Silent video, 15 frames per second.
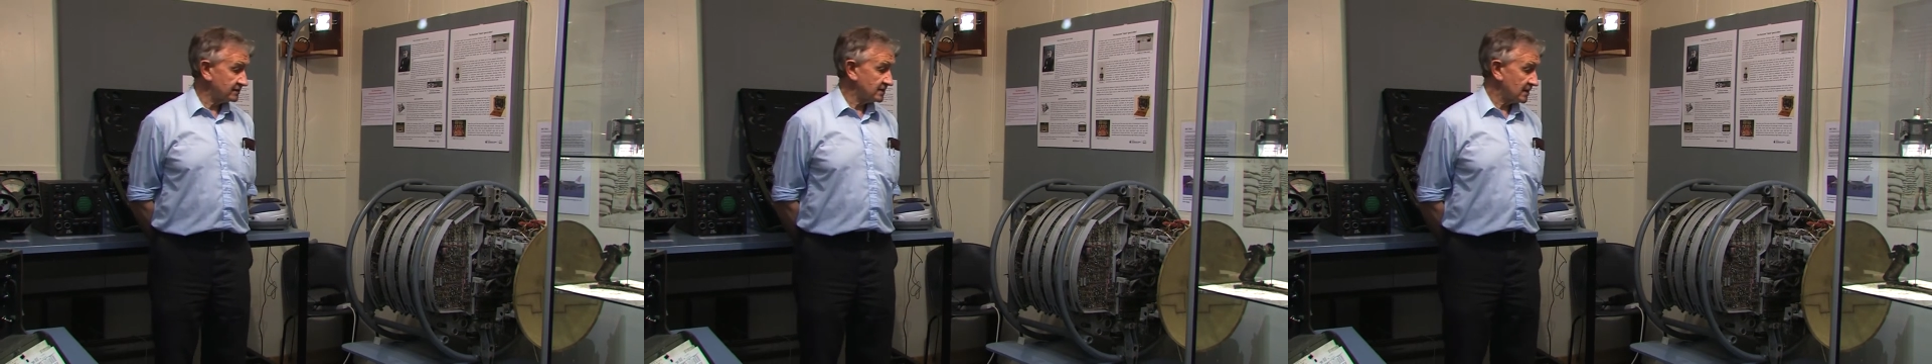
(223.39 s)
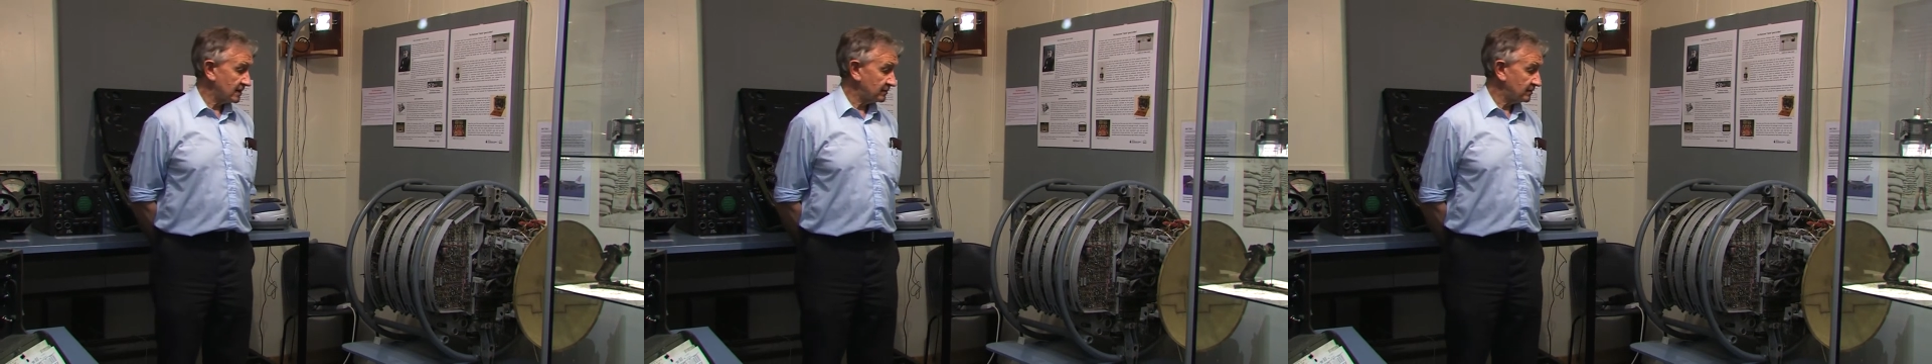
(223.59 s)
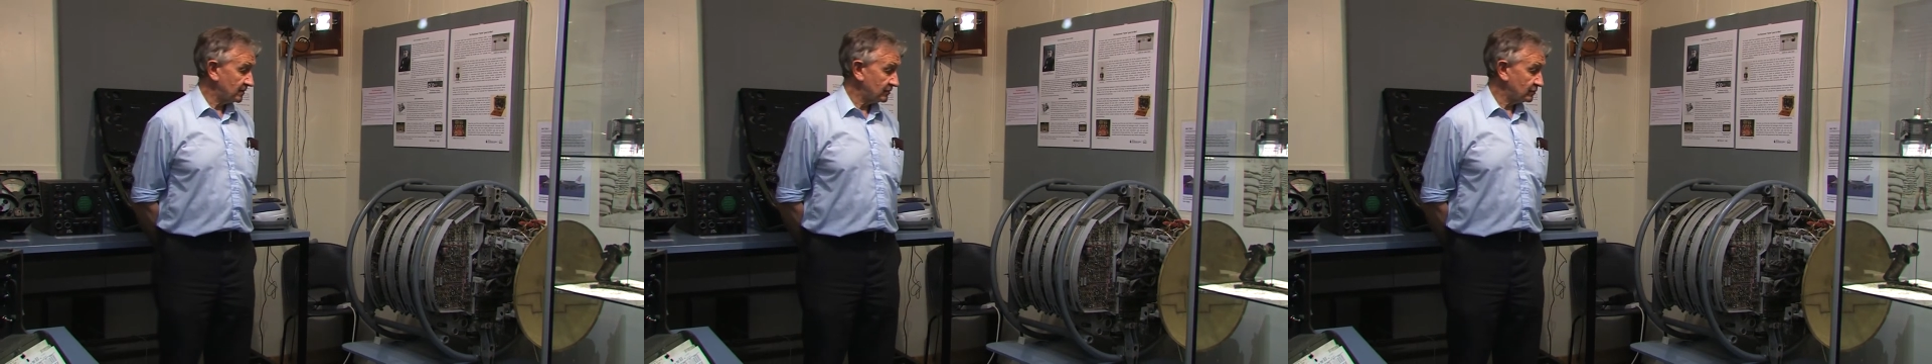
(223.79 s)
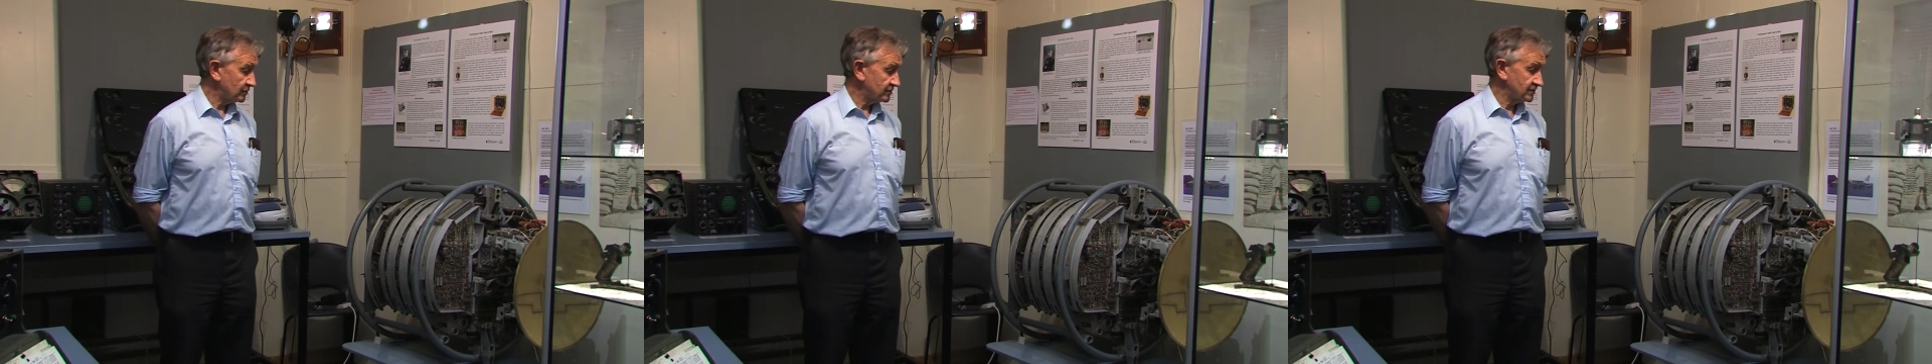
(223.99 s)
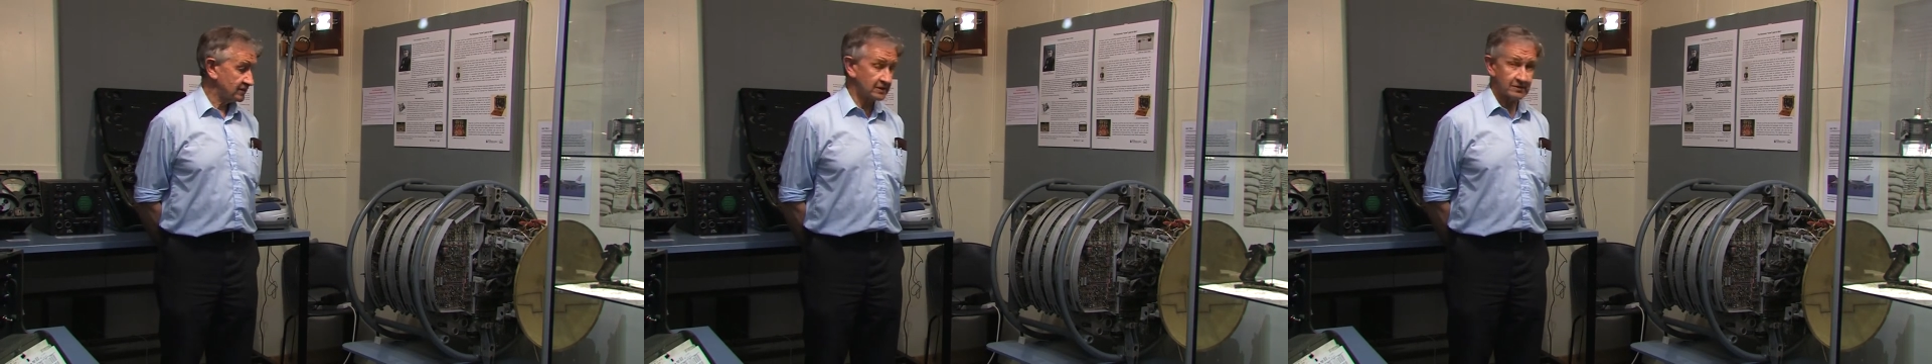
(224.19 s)
time it was
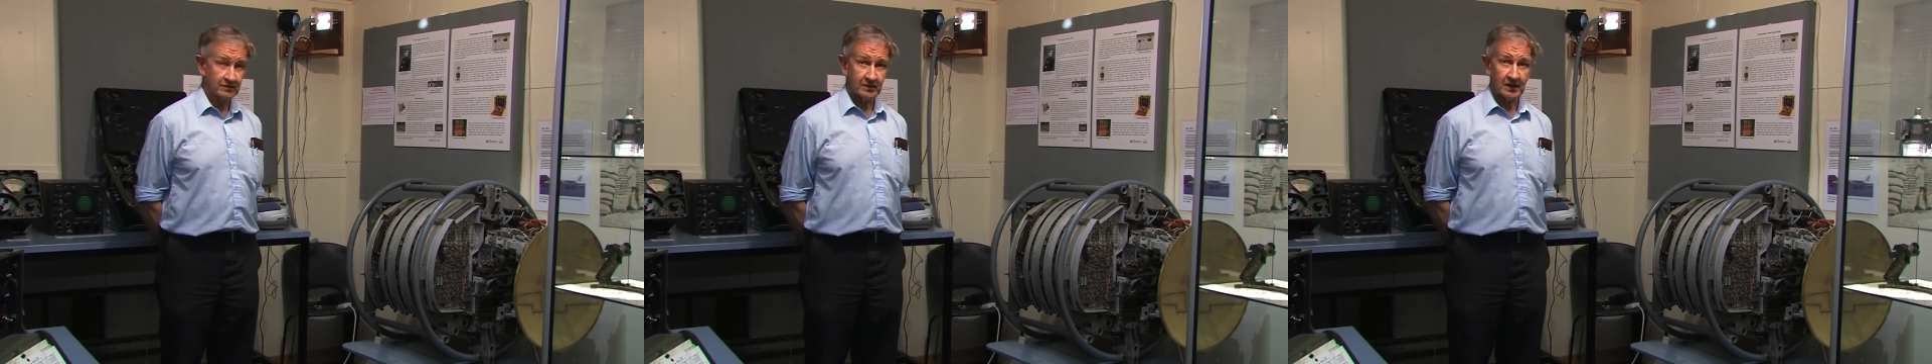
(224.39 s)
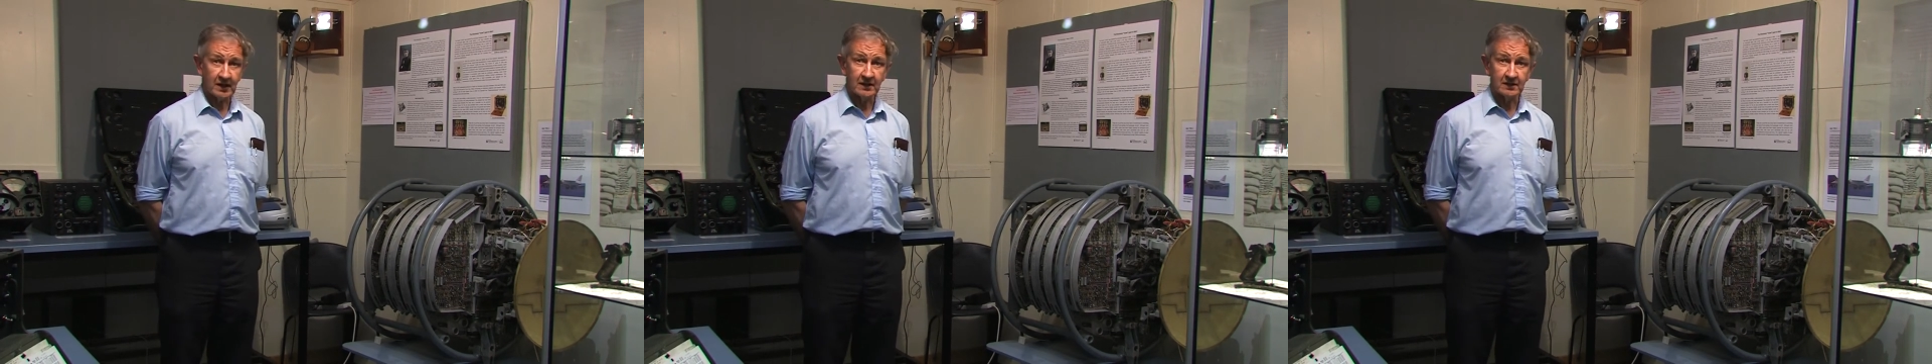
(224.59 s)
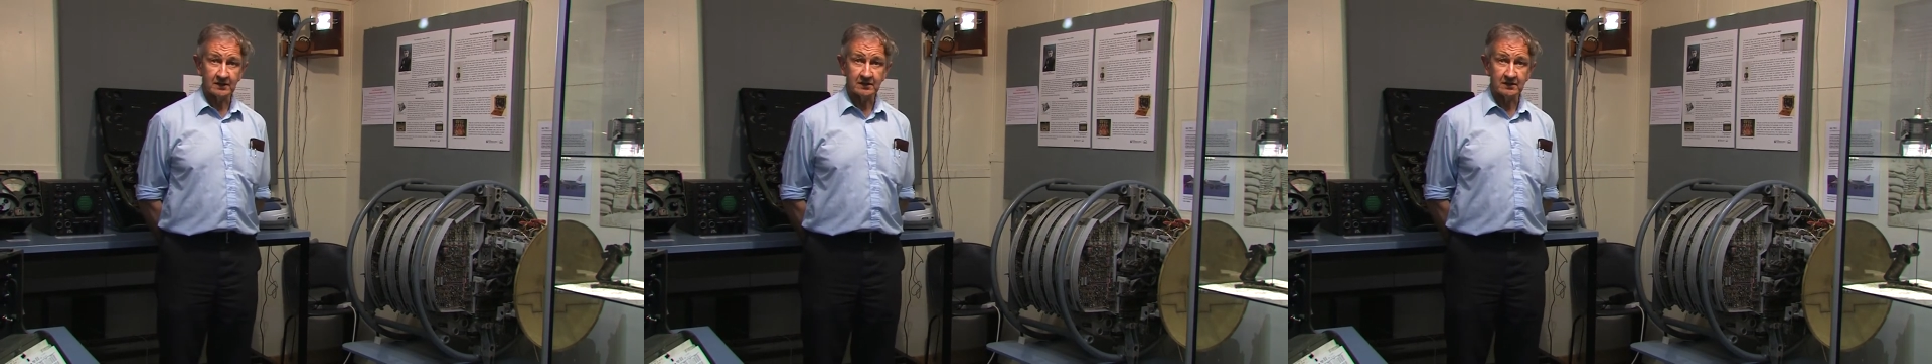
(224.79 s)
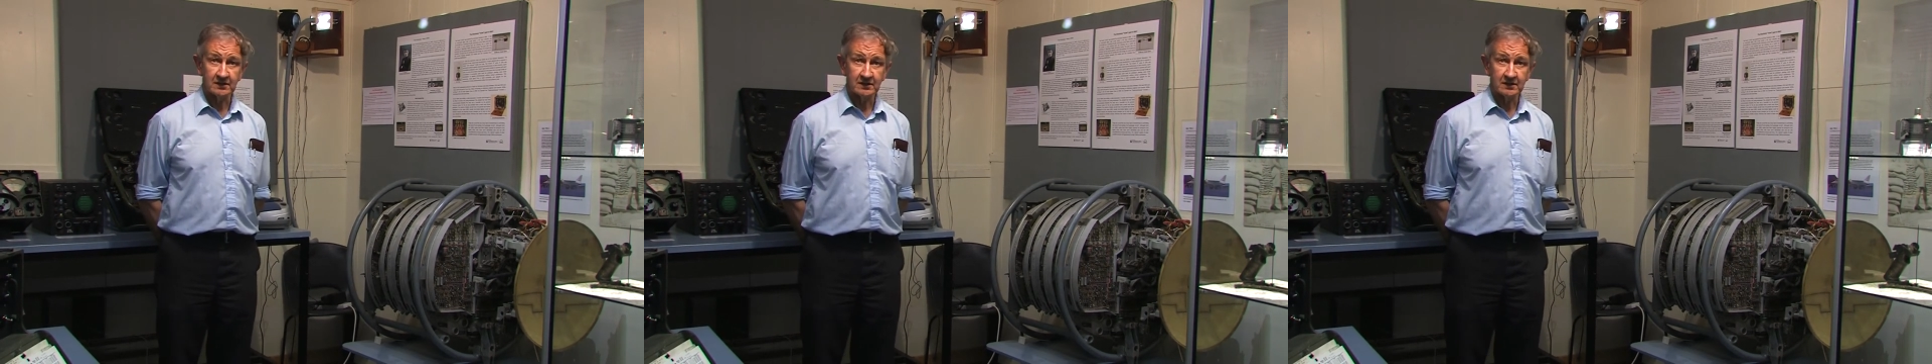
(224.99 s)
state of the art.